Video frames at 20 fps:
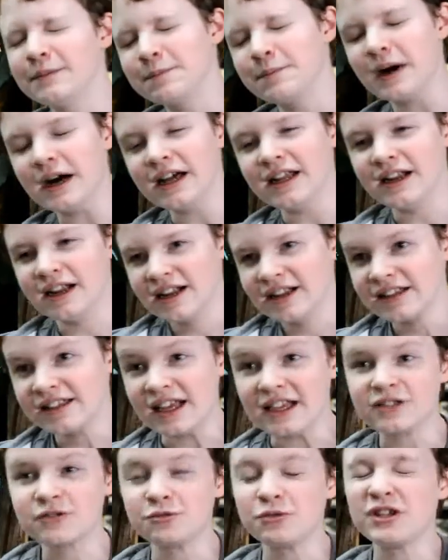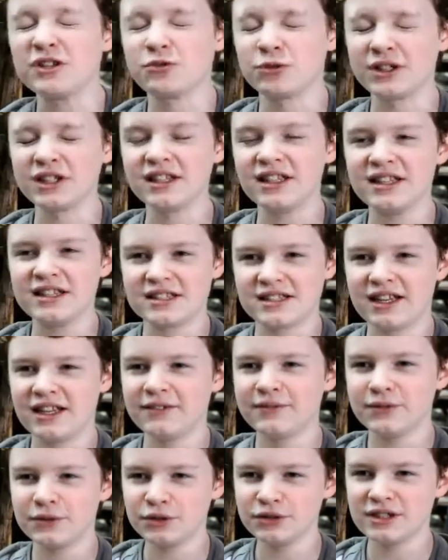But yeah, it's really
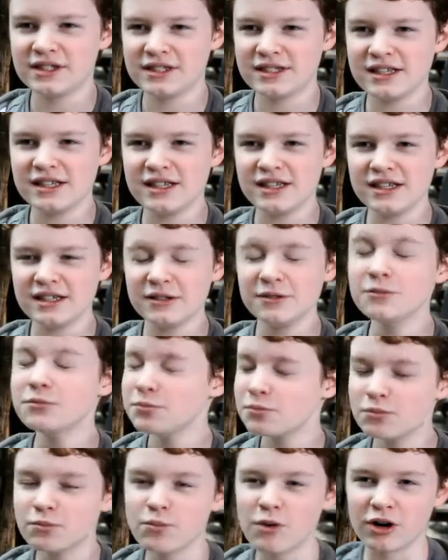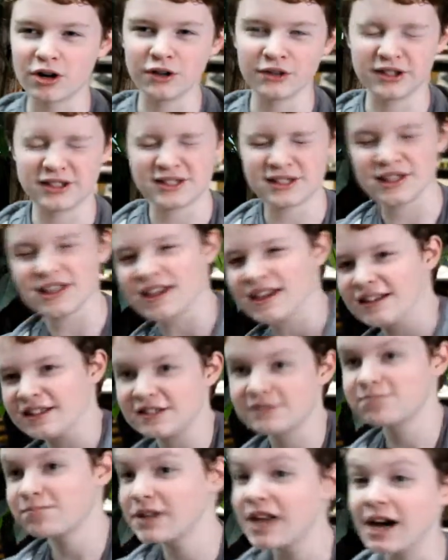insightful to see where all these
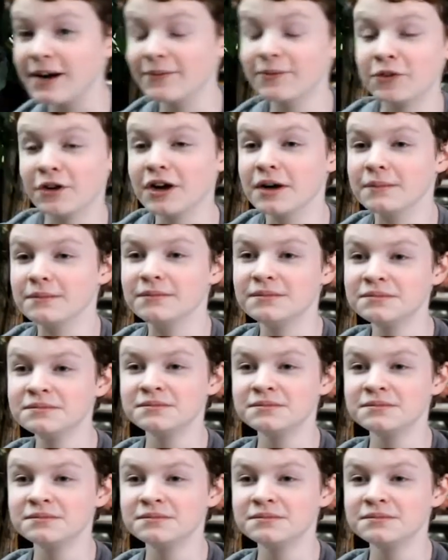things come from.